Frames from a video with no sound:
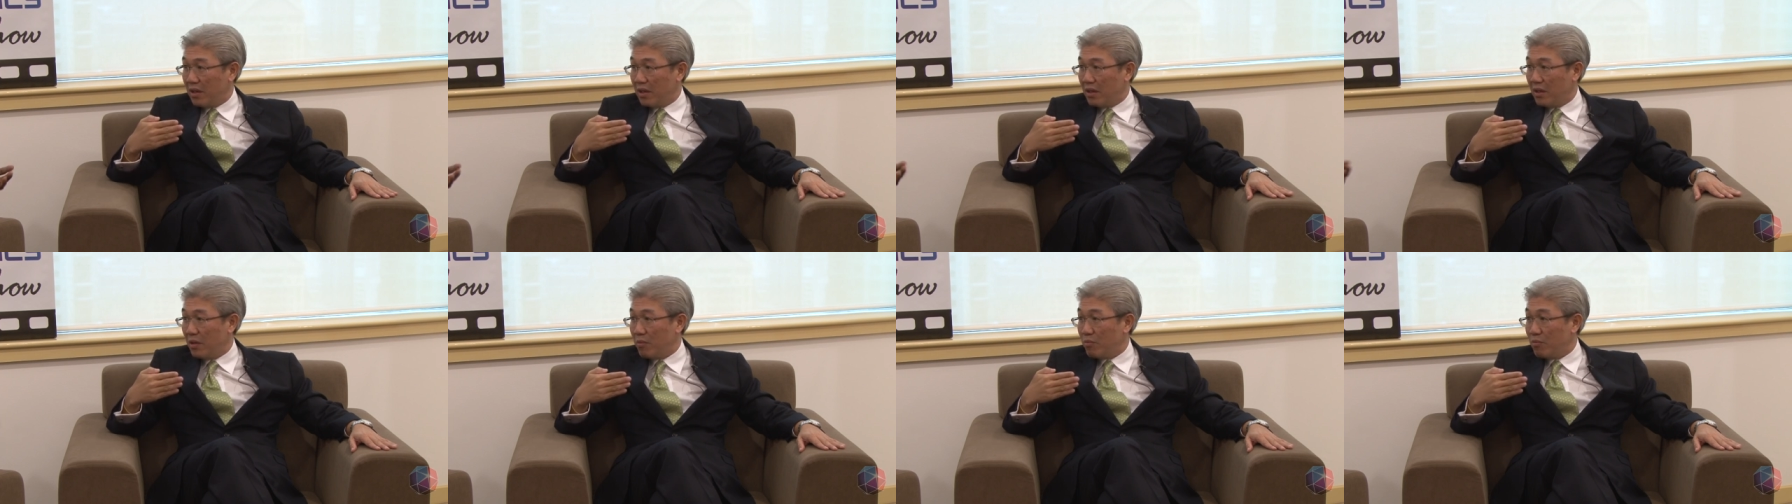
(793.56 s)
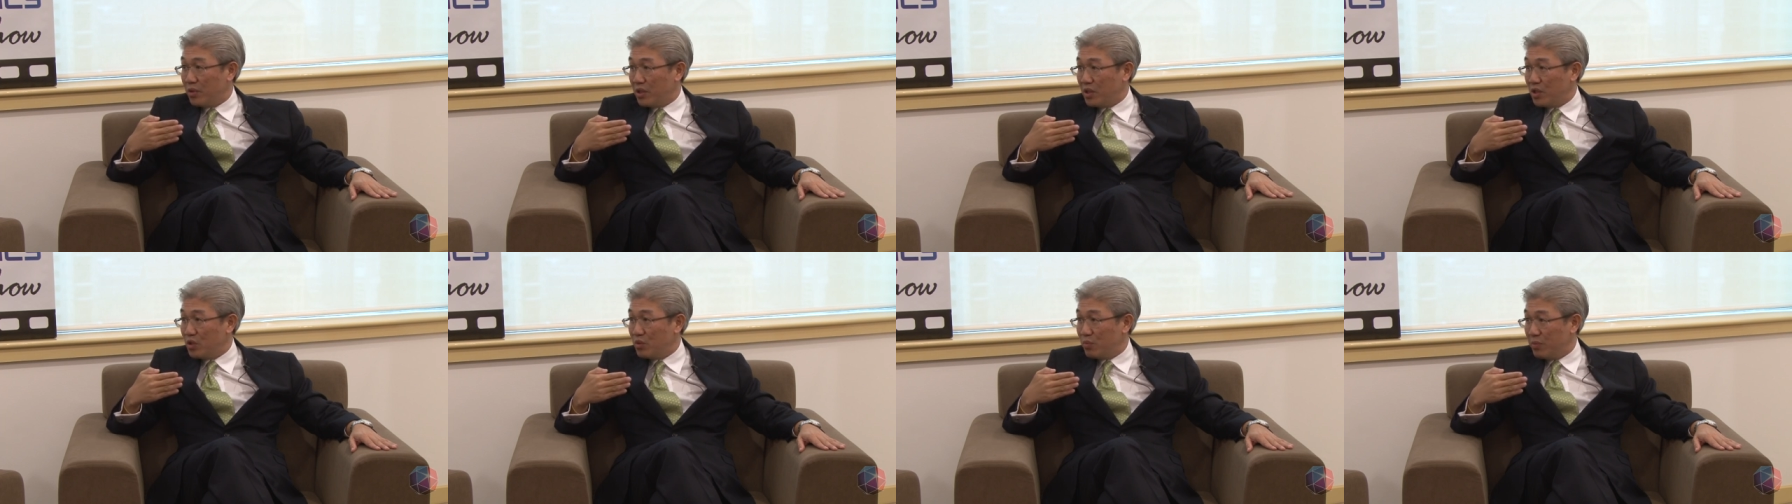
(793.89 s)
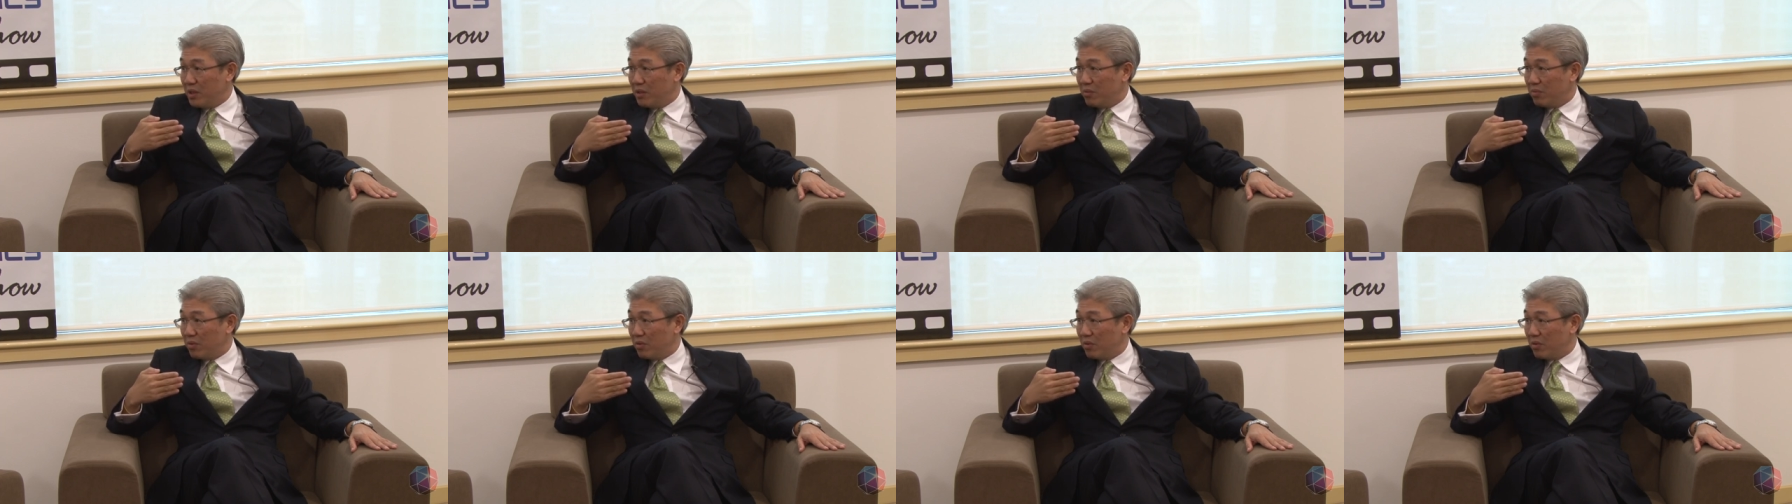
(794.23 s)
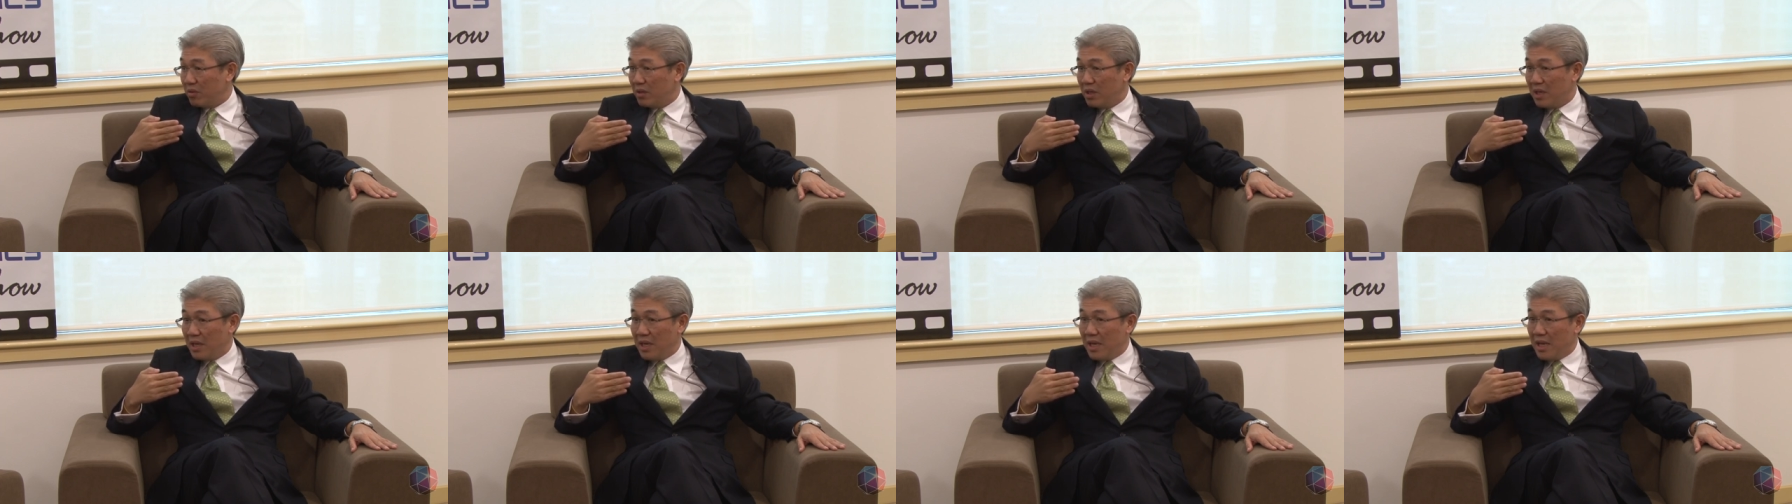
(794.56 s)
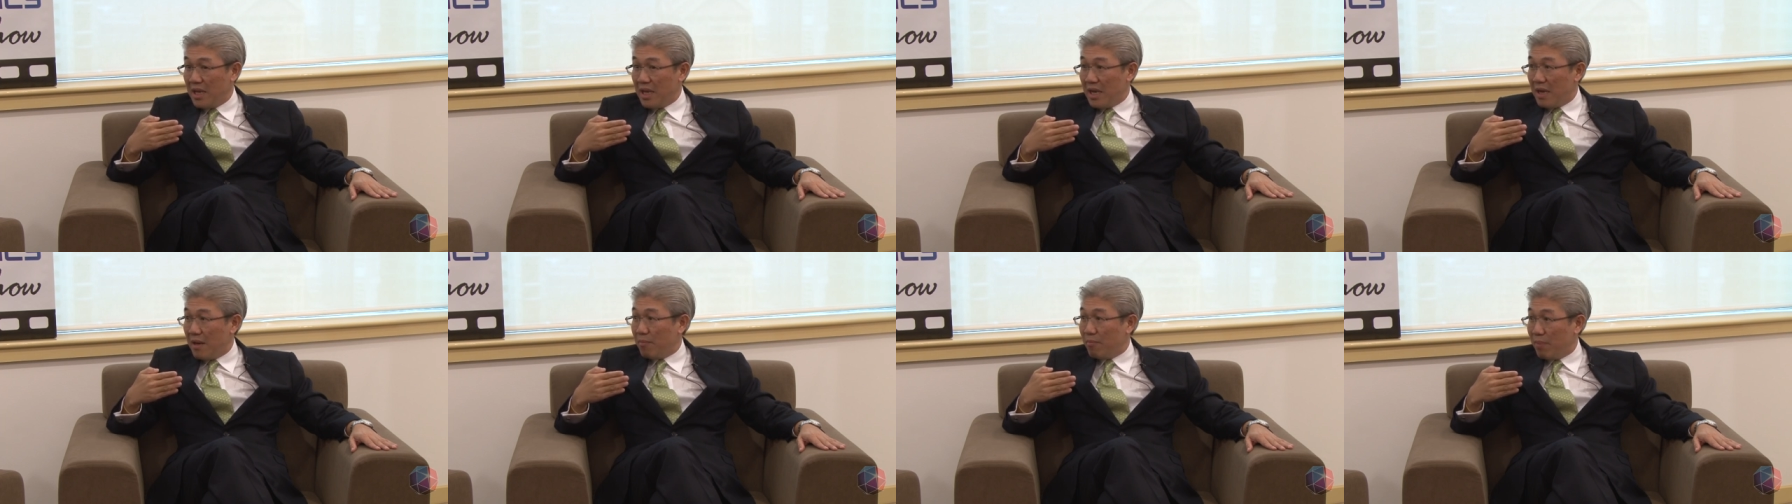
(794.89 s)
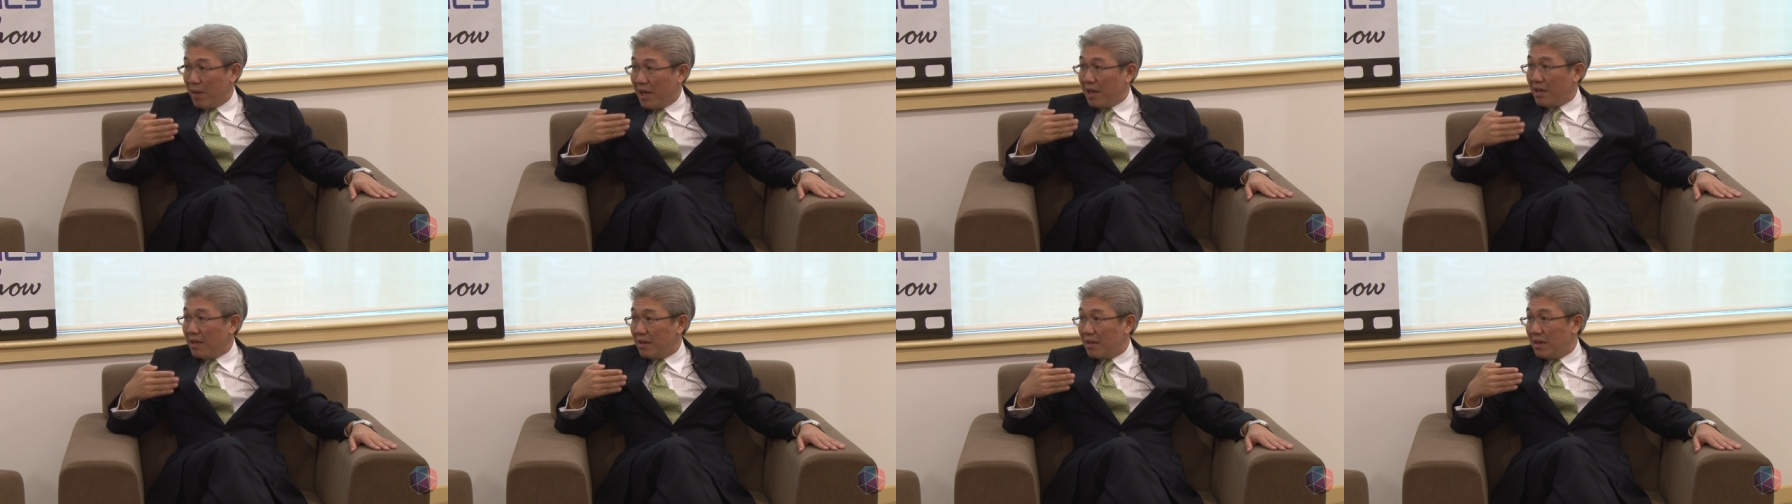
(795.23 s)
you know, Europeans, British people. Yeah, yeah.
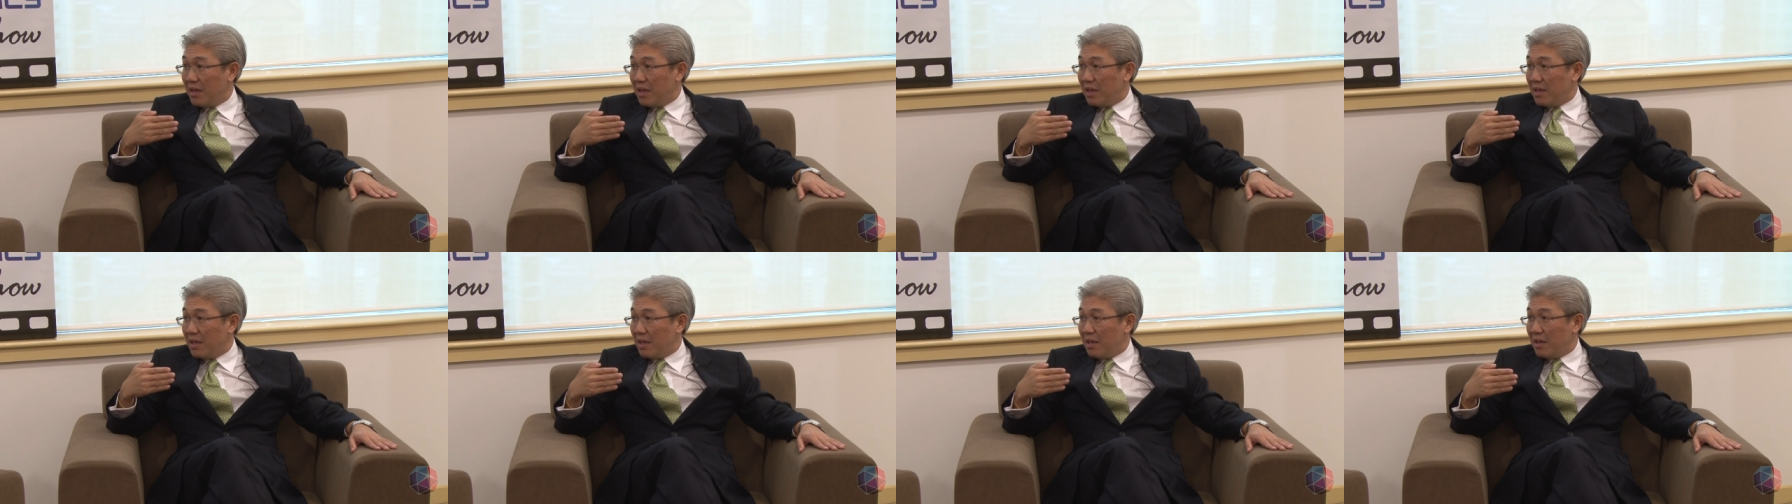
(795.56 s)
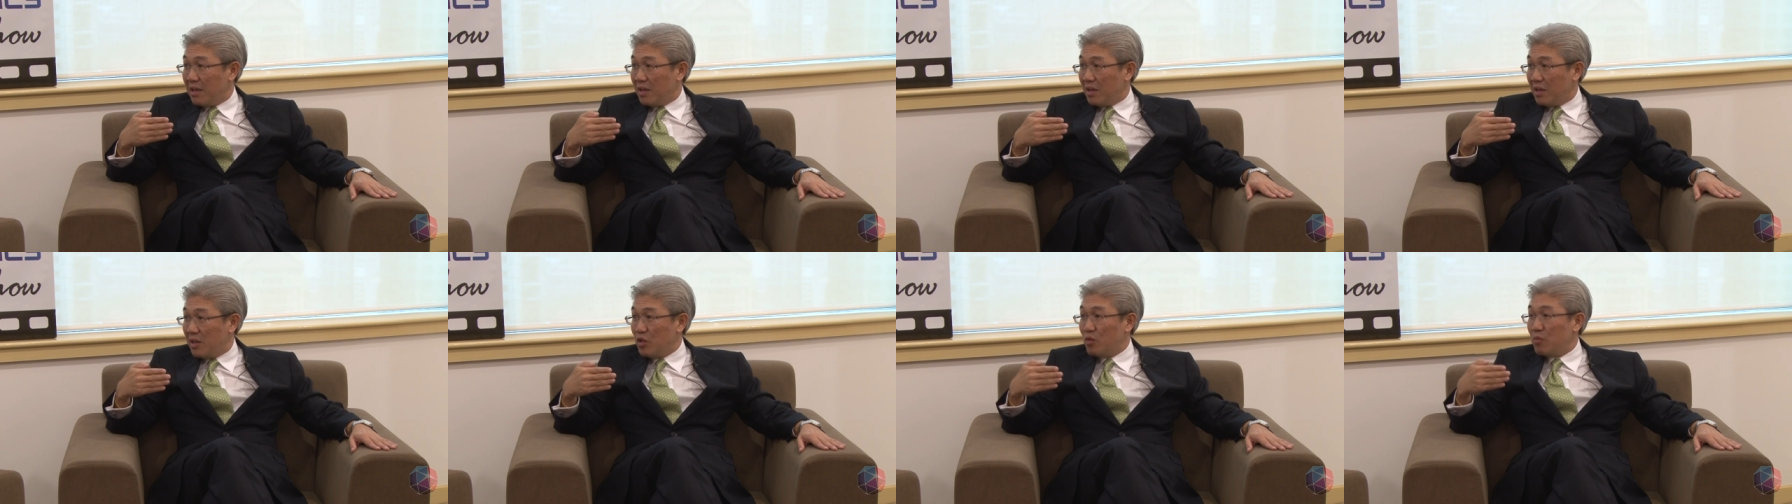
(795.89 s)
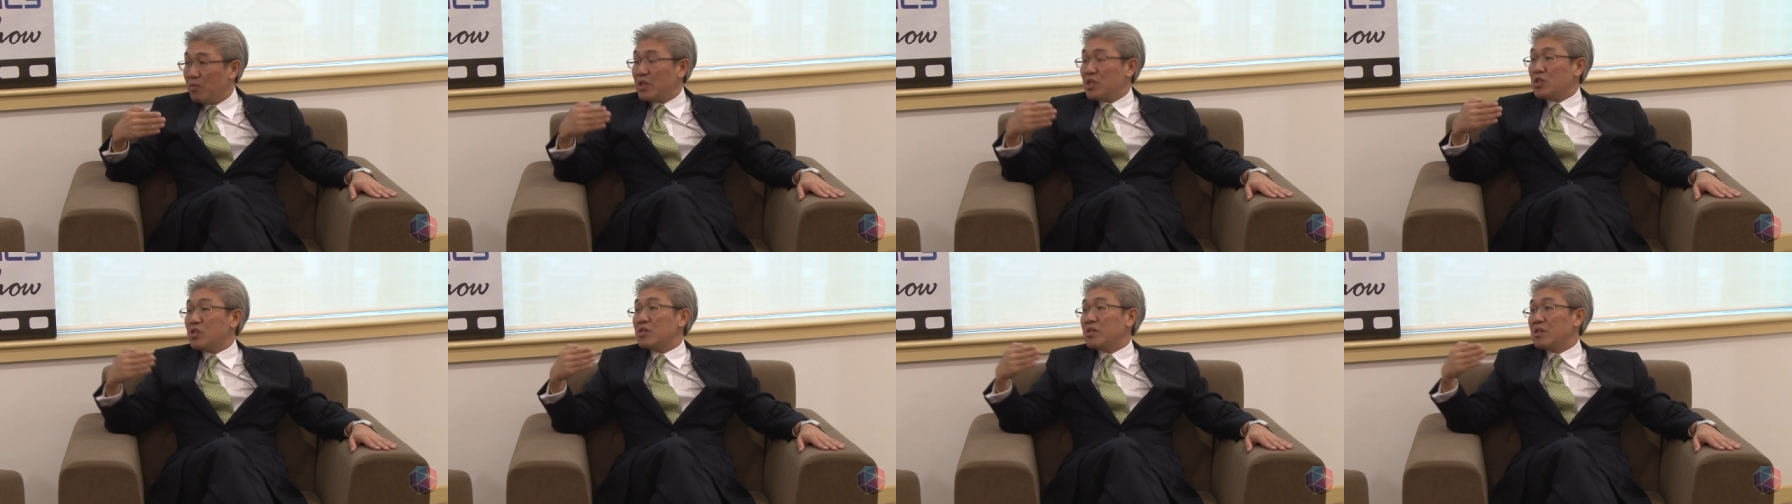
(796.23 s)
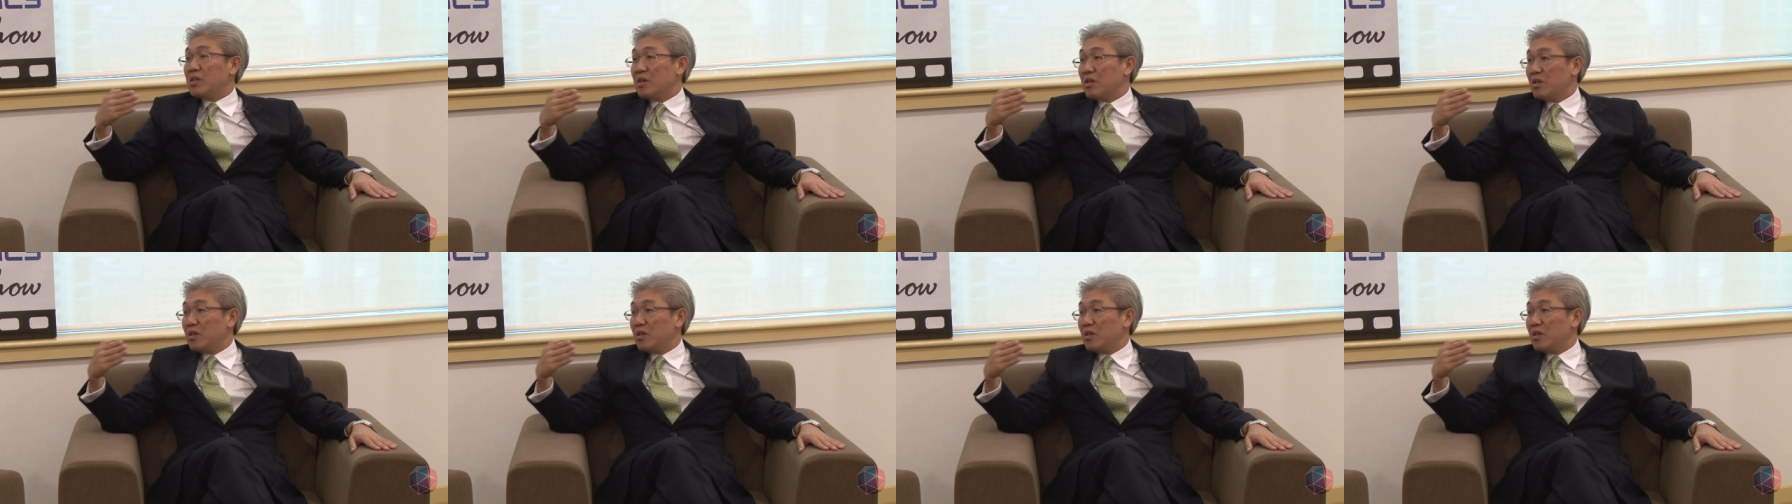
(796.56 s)
But you must